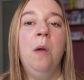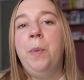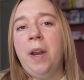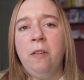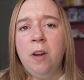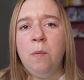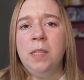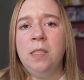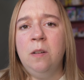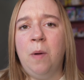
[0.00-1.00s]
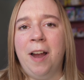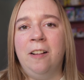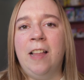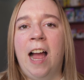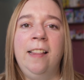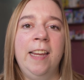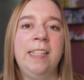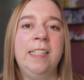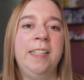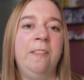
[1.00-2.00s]
But every once in a while, I like
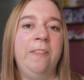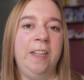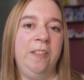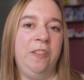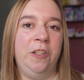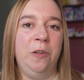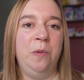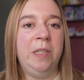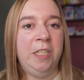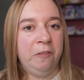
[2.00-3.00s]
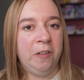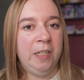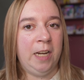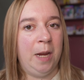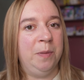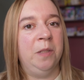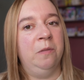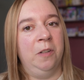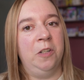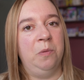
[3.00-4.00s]
to delve into different types of
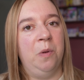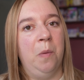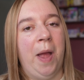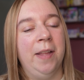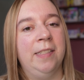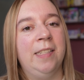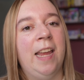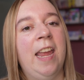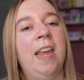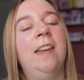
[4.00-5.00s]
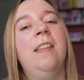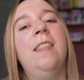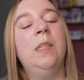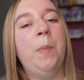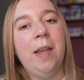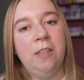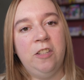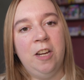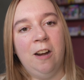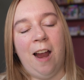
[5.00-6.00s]
virtual pets, and this
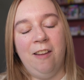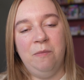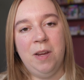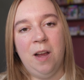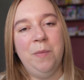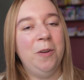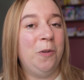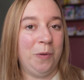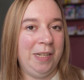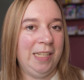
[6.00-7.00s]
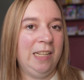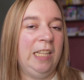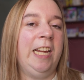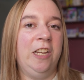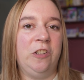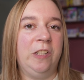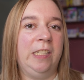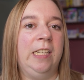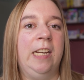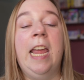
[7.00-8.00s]
past year, I've become increasingly
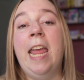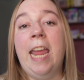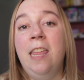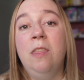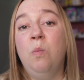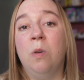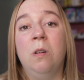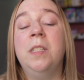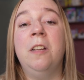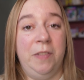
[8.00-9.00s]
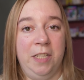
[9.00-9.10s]
interested in the world of